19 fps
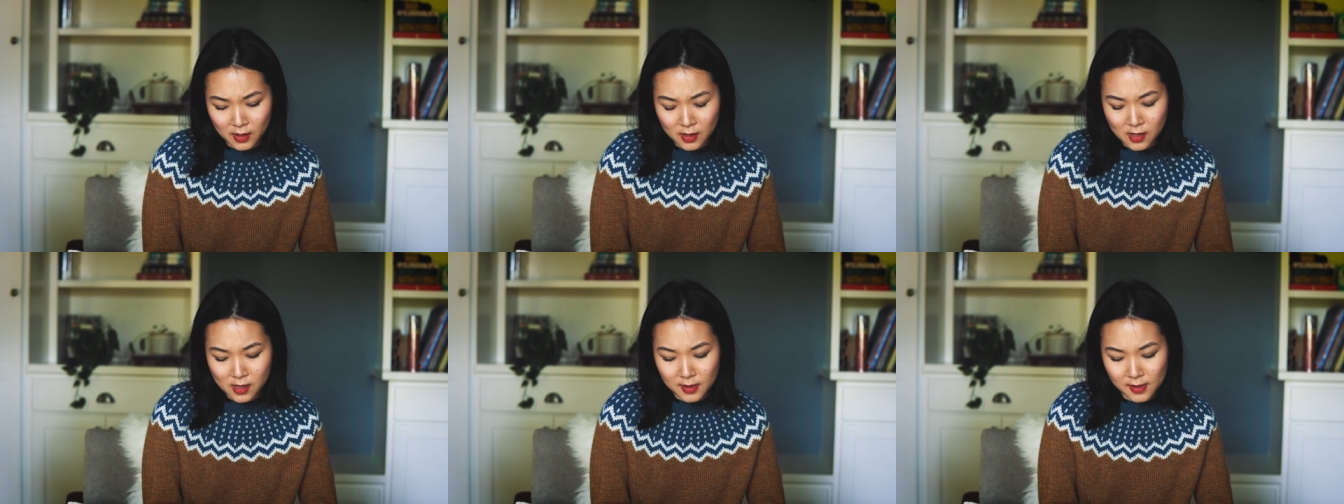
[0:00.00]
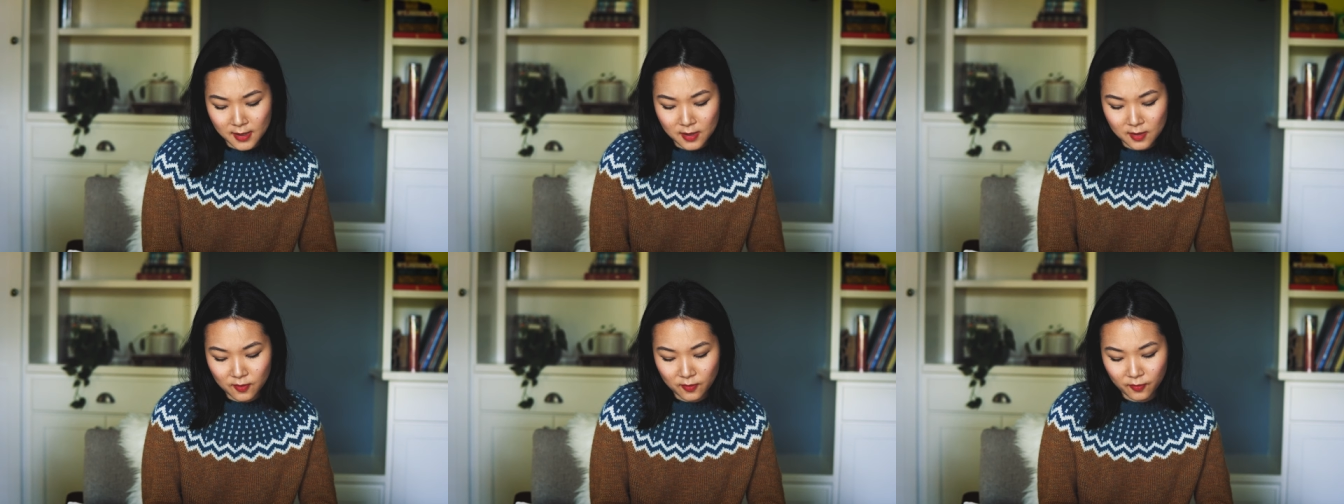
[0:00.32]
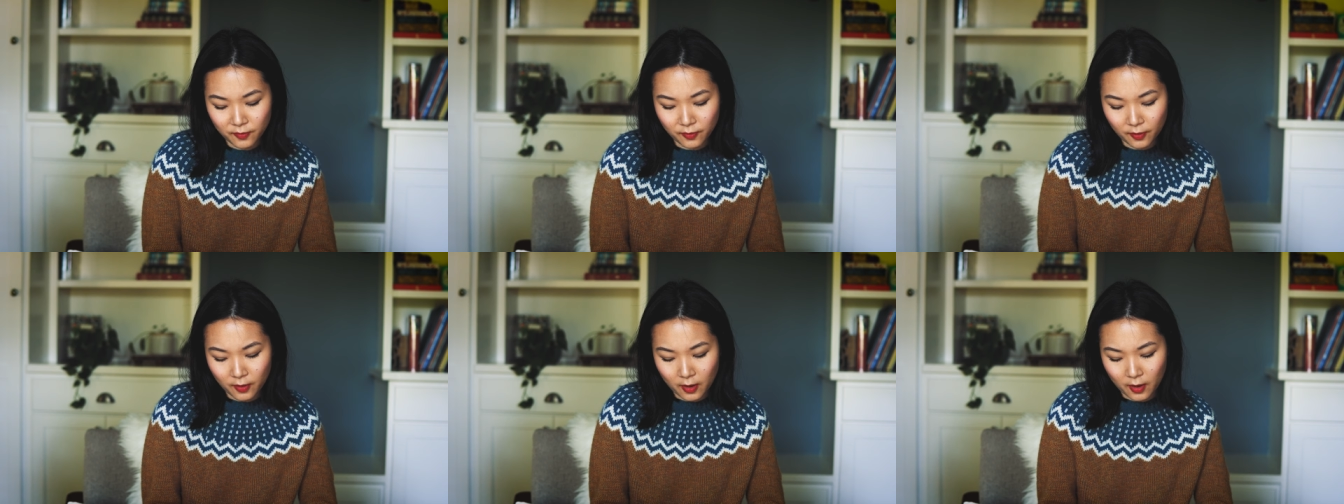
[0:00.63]
this is
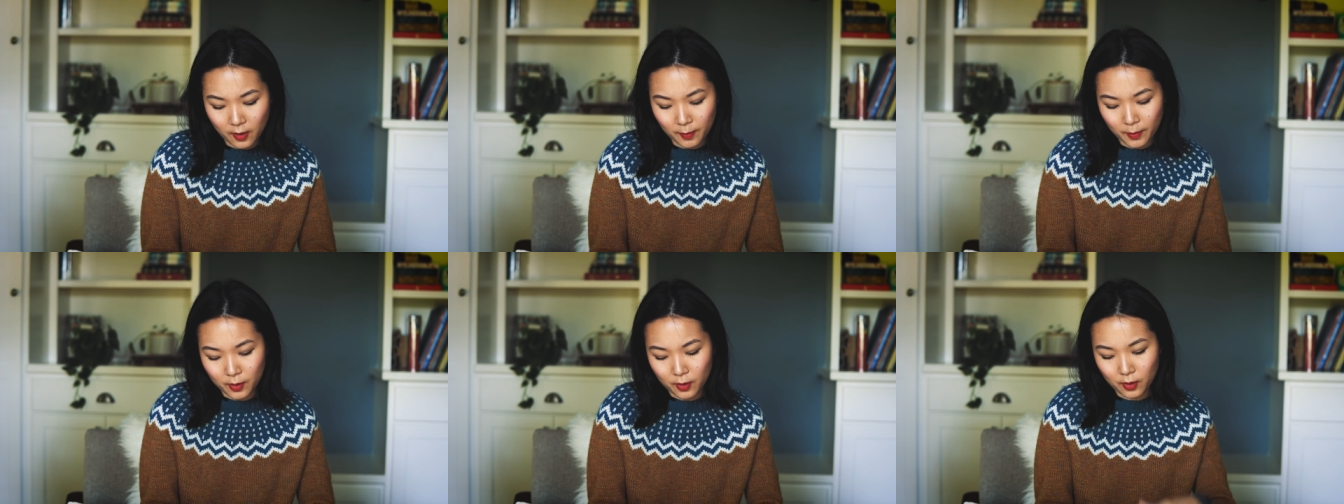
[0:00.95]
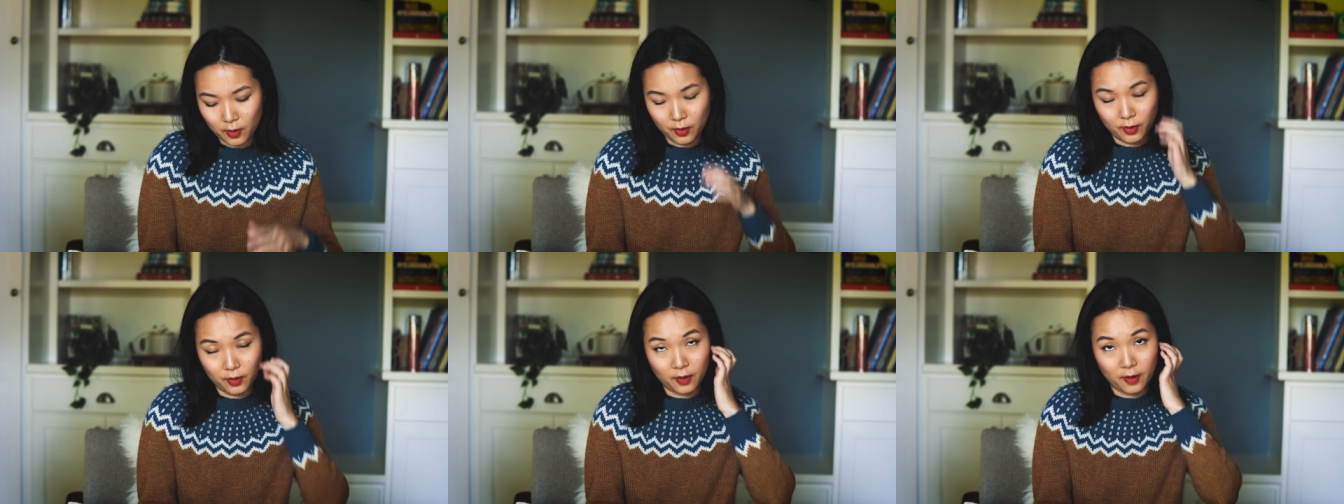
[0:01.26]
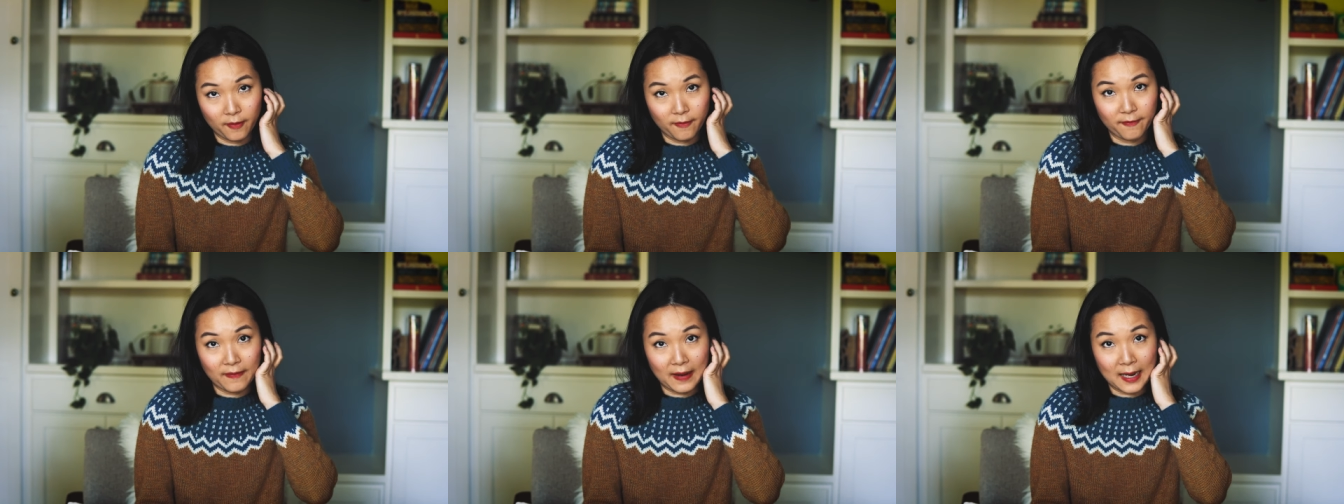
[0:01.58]
from
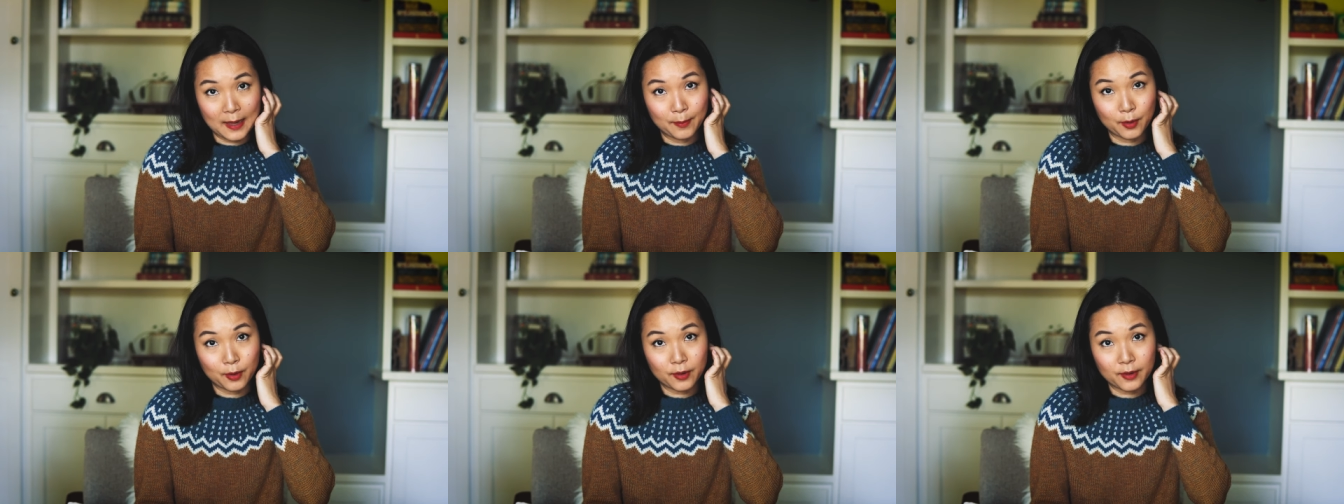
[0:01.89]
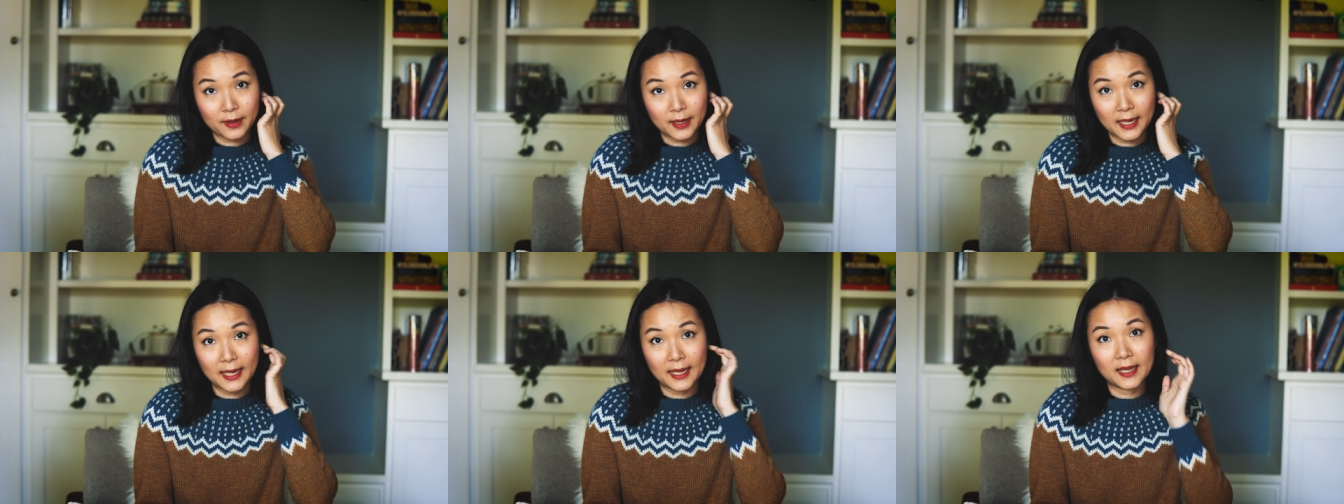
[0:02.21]
her Fiber